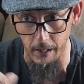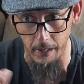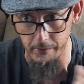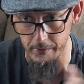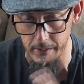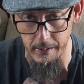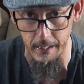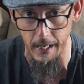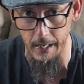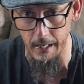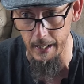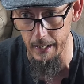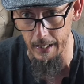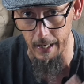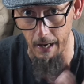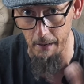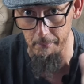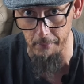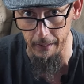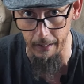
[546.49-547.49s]
I seen it
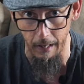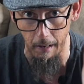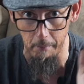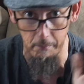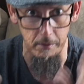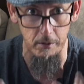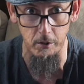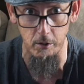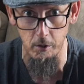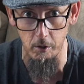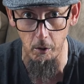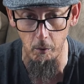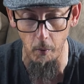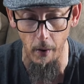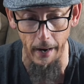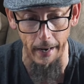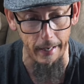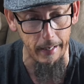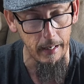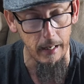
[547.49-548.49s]
and I'm like, I'm just going to
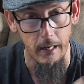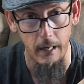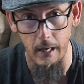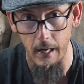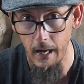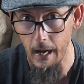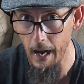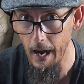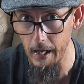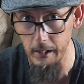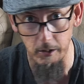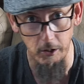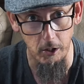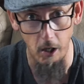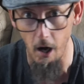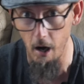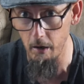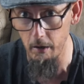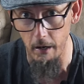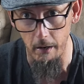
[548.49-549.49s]
wait. I
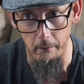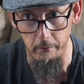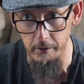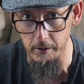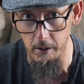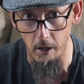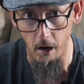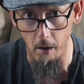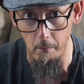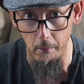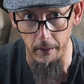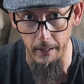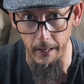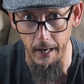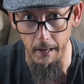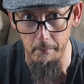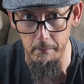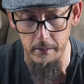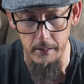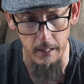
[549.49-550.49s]
saw, saw them on
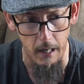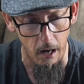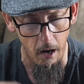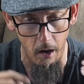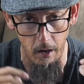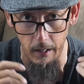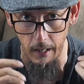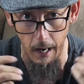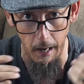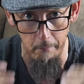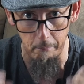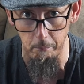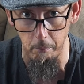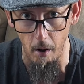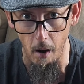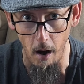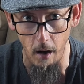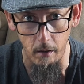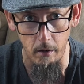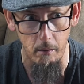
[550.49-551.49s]
Amazon. I
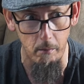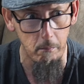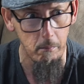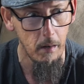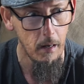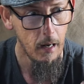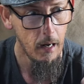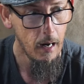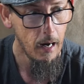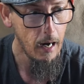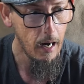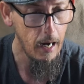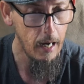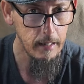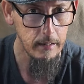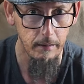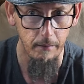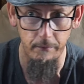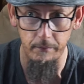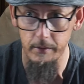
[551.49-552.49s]
bought them.
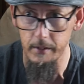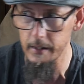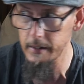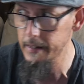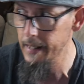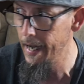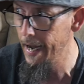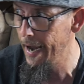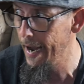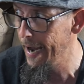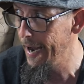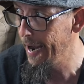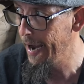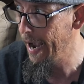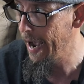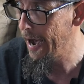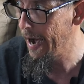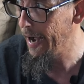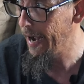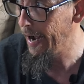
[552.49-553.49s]
As of
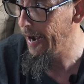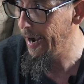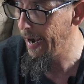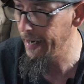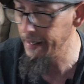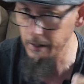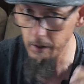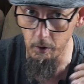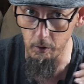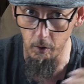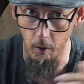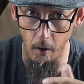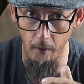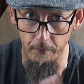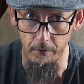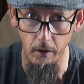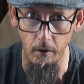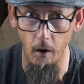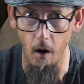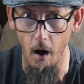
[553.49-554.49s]
today, I don't know
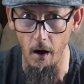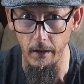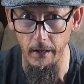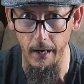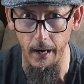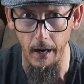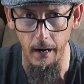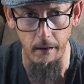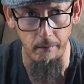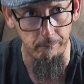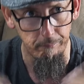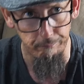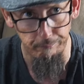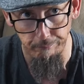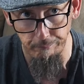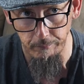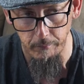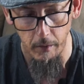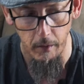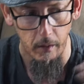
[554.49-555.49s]
if they're on there.
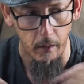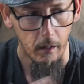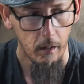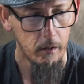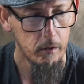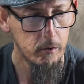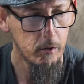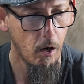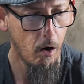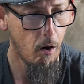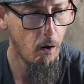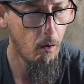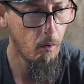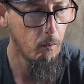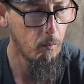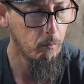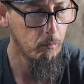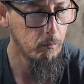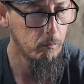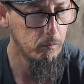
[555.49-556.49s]

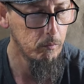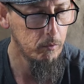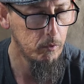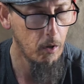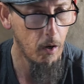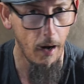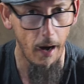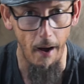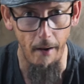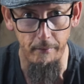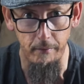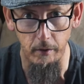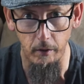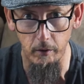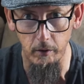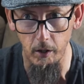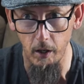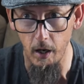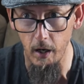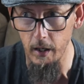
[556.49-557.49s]
So you'll have to
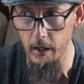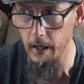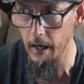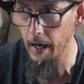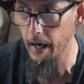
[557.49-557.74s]
look.